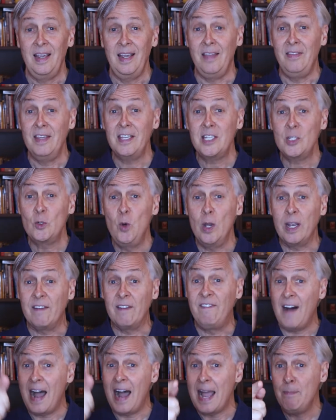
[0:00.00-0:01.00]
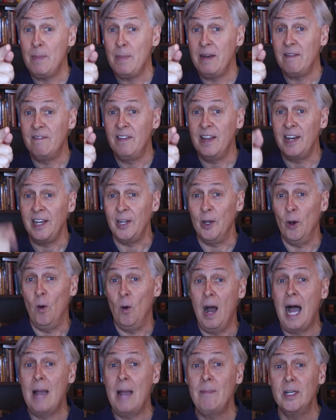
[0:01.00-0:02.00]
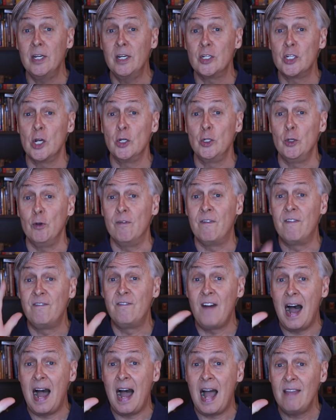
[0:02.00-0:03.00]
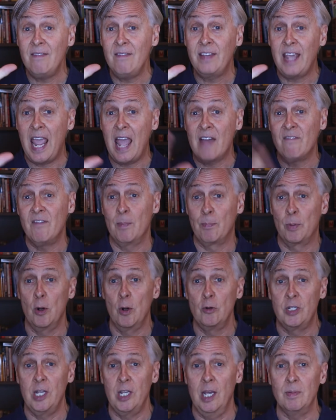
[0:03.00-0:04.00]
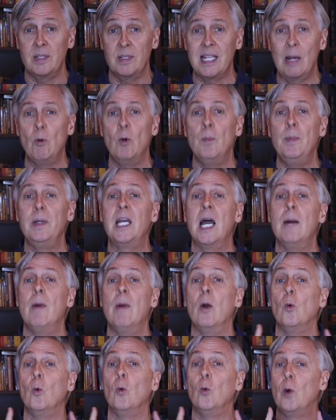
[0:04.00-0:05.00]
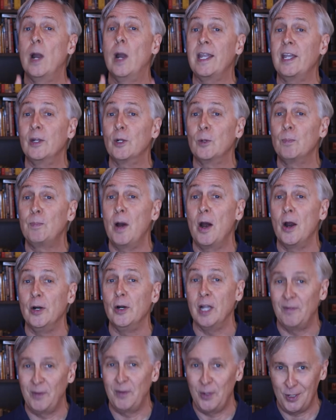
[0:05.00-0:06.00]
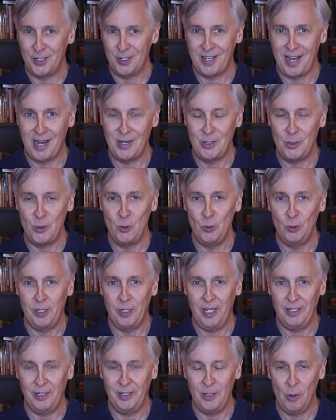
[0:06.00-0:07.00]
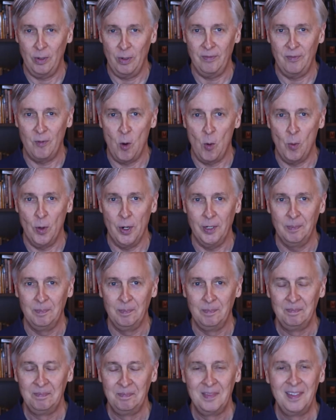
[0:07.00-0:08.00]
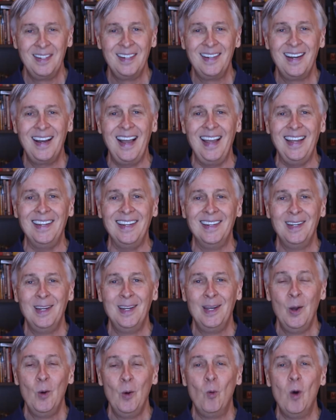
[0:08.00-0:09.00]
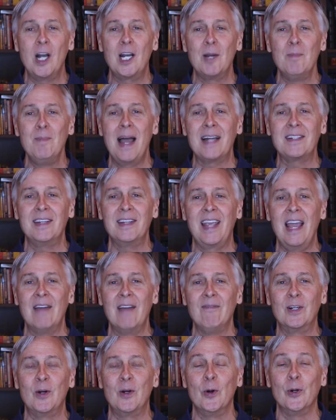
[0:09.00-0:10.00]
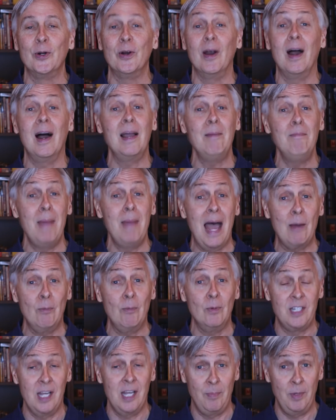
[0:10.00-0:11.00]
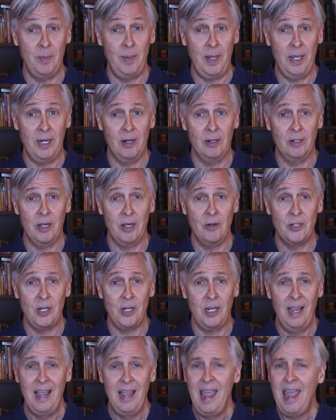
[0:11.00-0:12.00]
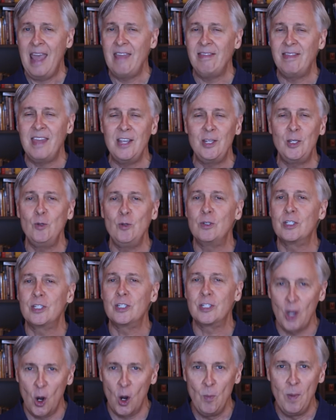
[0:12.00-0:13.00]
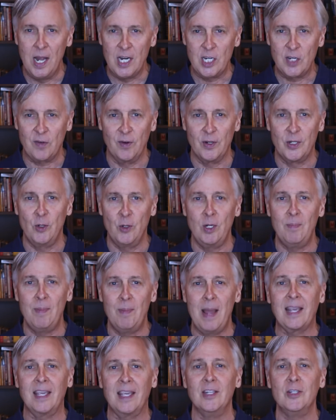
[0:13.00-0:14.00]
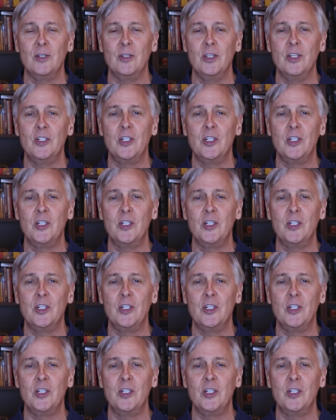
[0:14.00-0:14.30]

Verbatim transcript: In this quick five minute video, I'm going to show you five Canva pro tips that will become a regular part of your design toolkit going forward. Hi, welcome back to Canva Corner. I'm Matt with WBNL Coaching, and thank you so much for tuning back into the